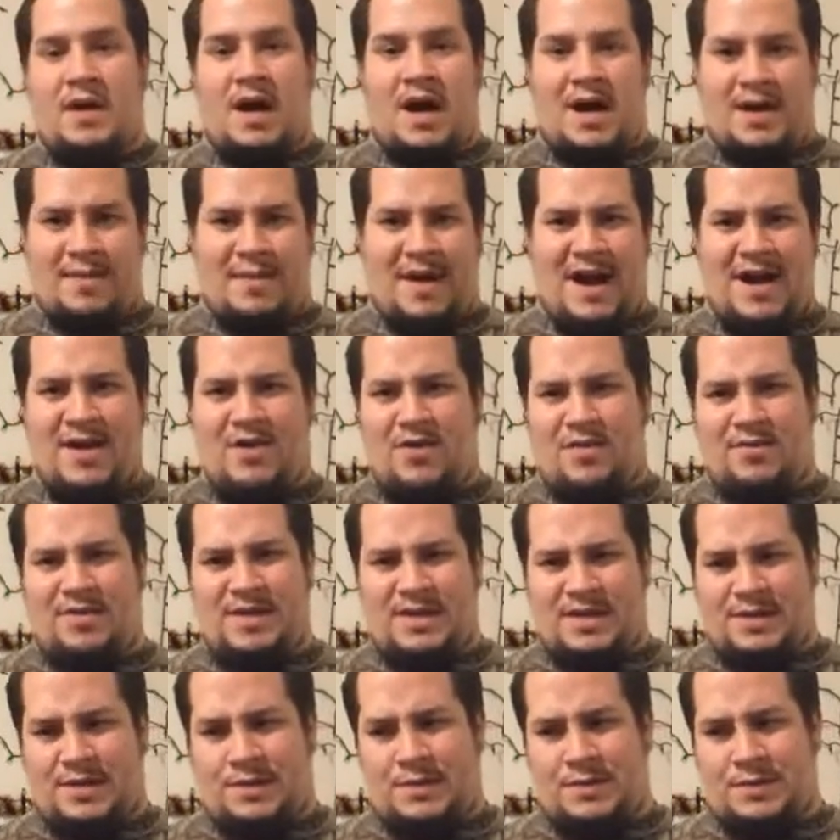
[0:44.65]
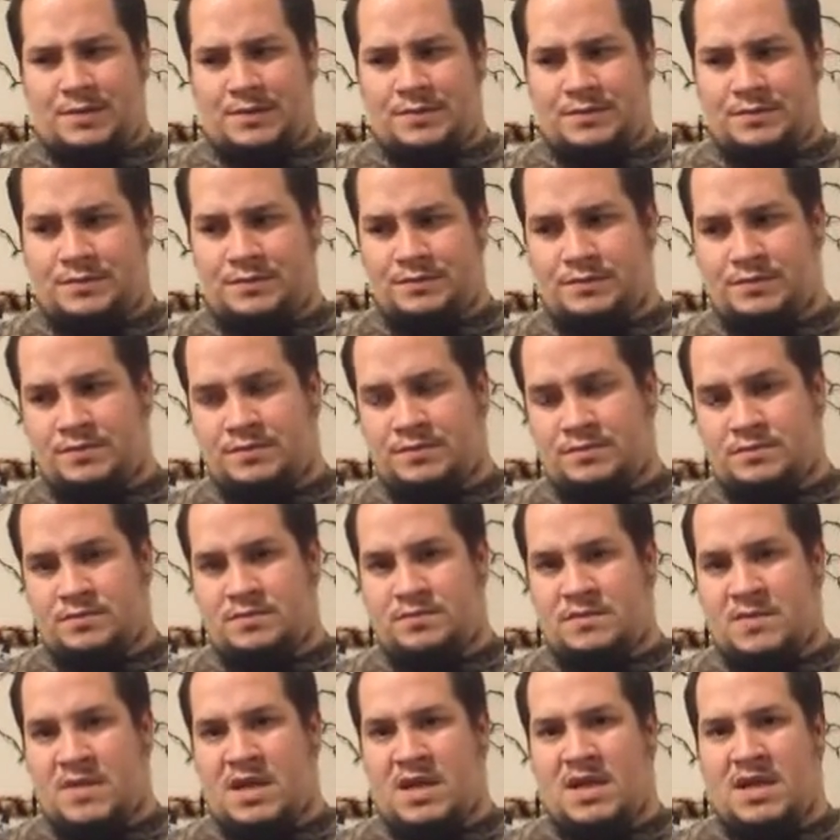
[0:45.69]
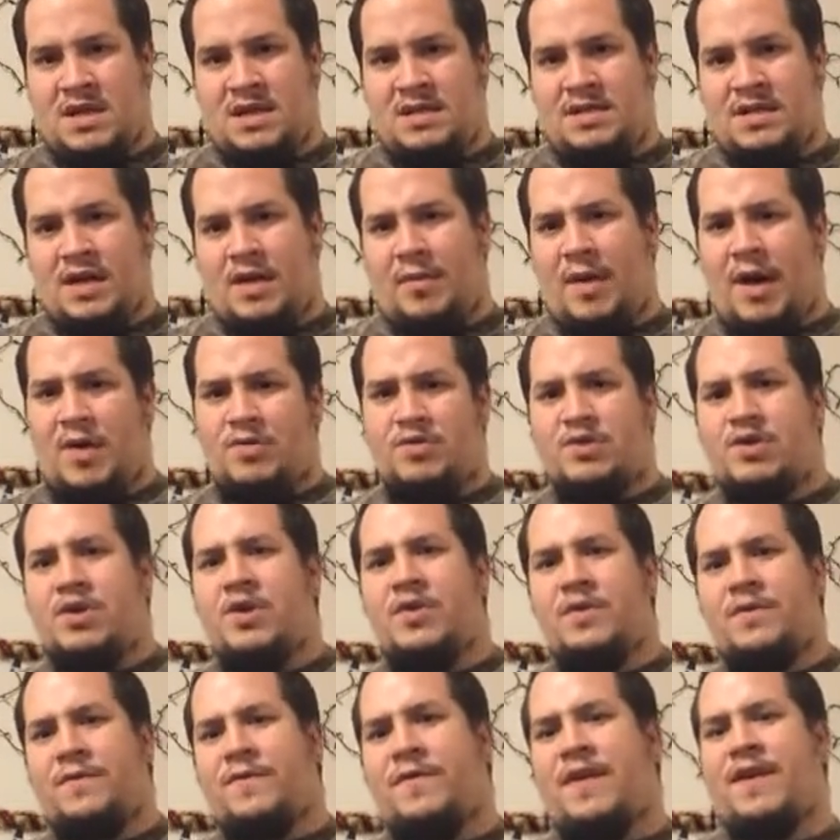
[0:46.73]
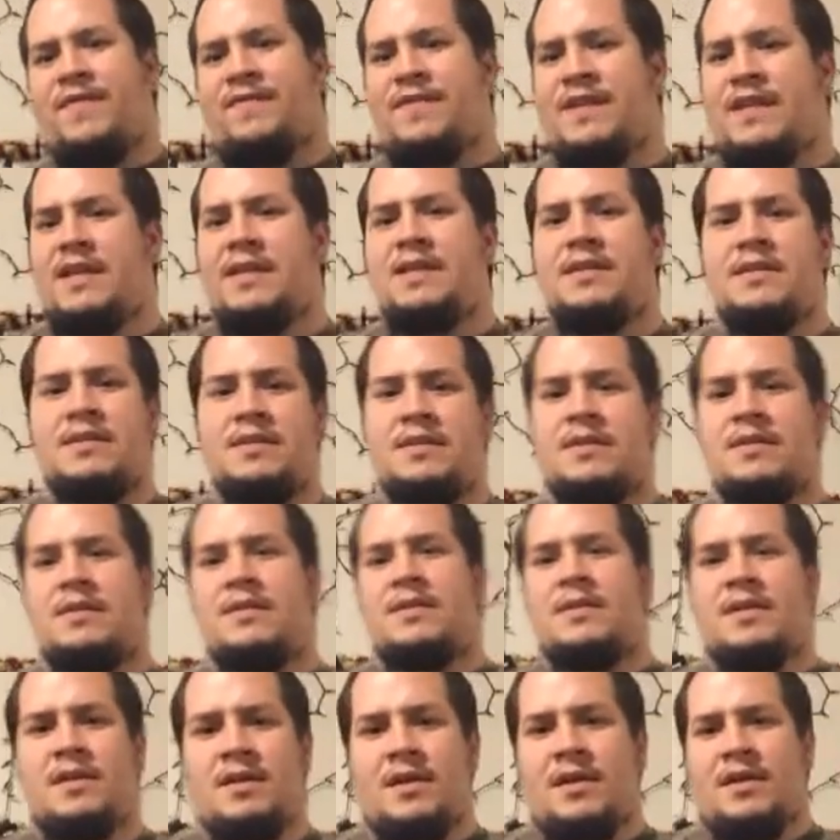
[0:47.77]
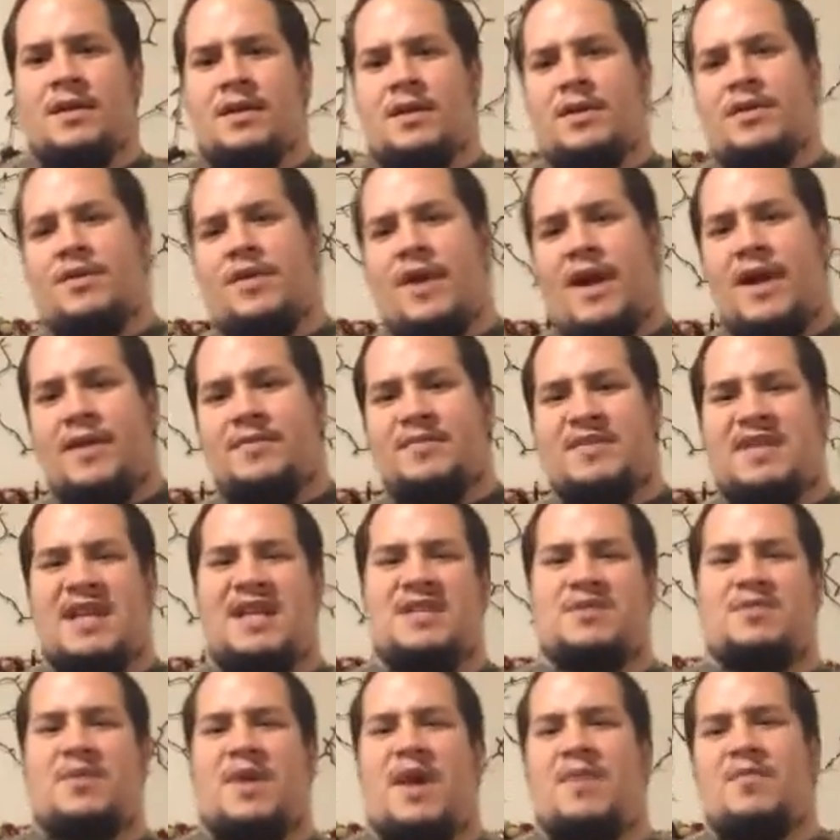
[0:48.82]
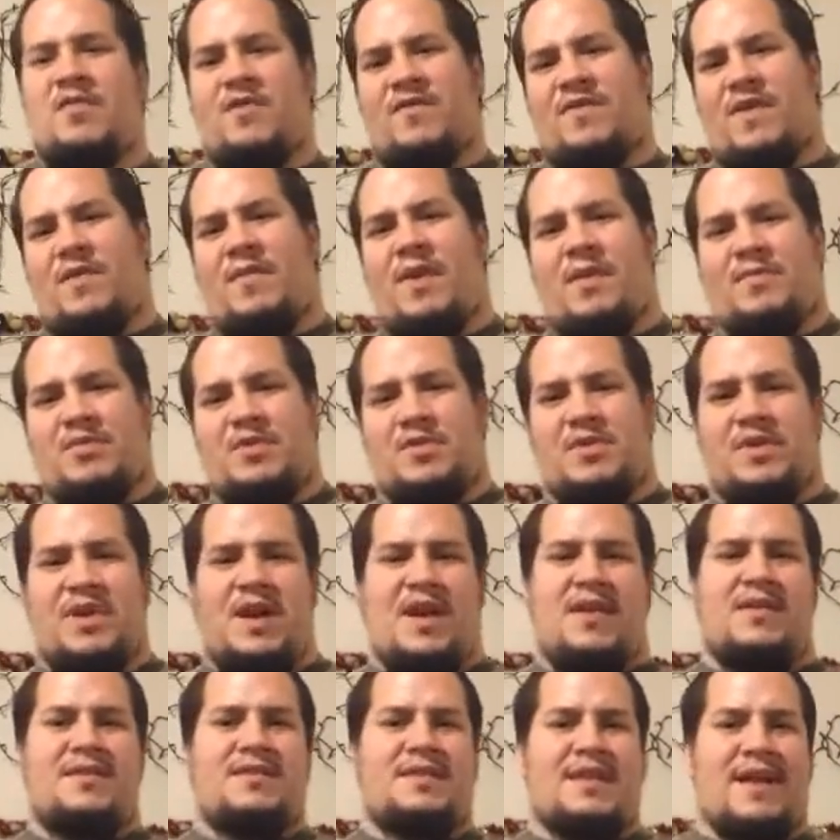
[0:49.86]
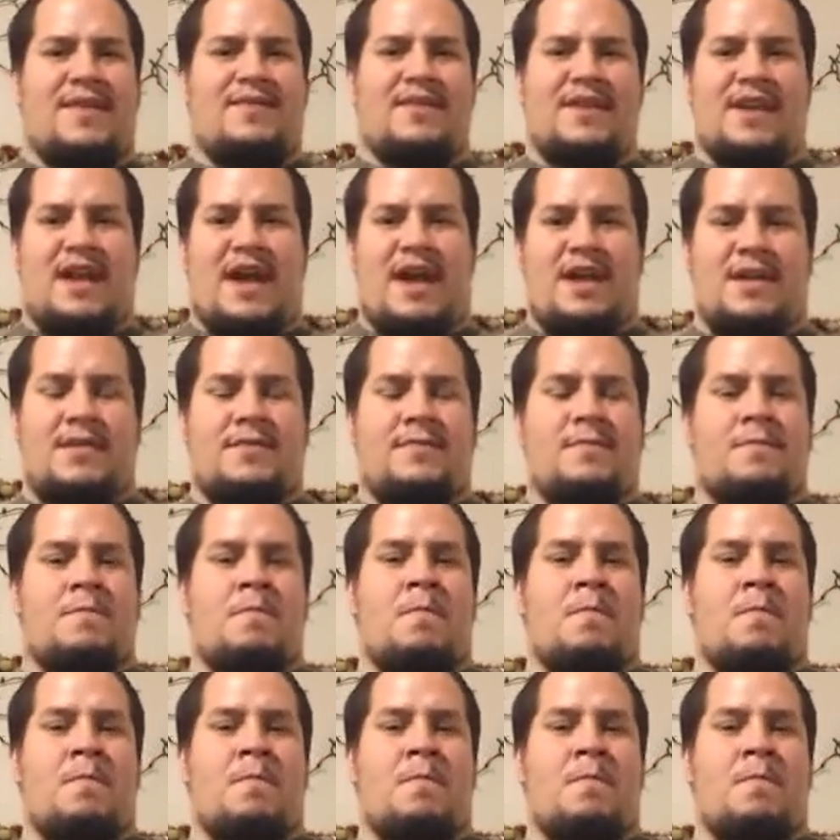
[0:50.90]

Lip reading: I normally do till about 250 grams. That's when I move them up to a 7 day.